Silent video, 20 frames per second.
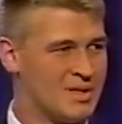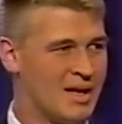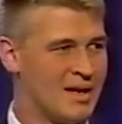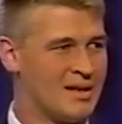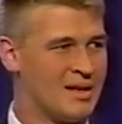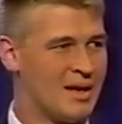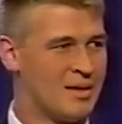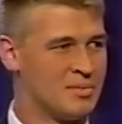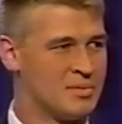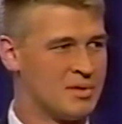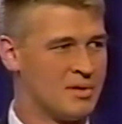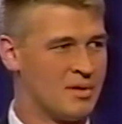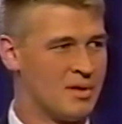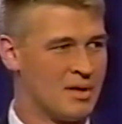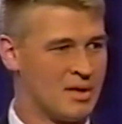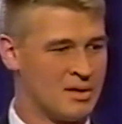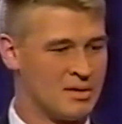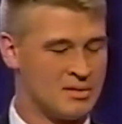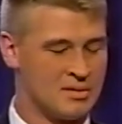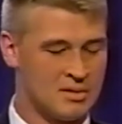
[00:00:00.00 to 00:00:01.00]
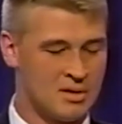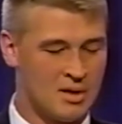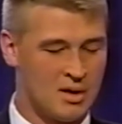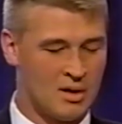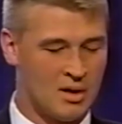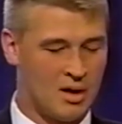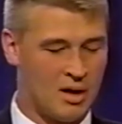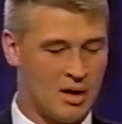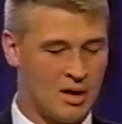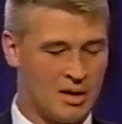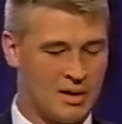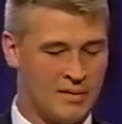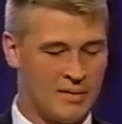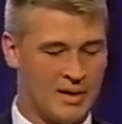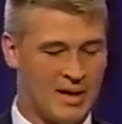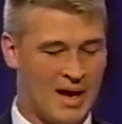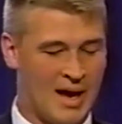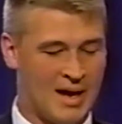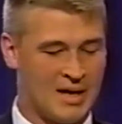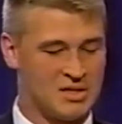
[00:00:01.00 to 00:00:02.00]
that types of things in
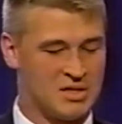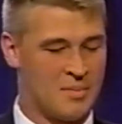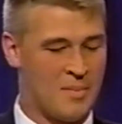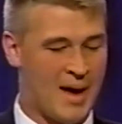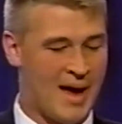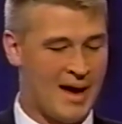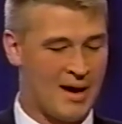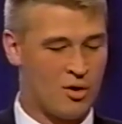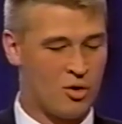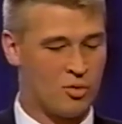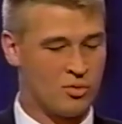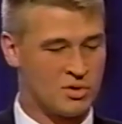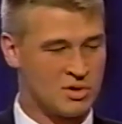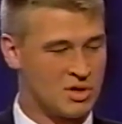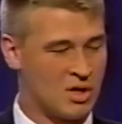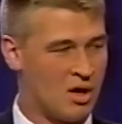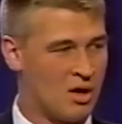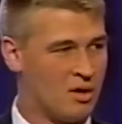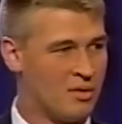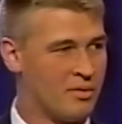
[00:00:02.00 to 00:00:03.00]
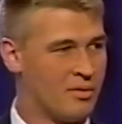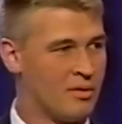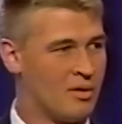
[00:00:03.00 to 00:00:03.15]
the diet. Tobacco, salt.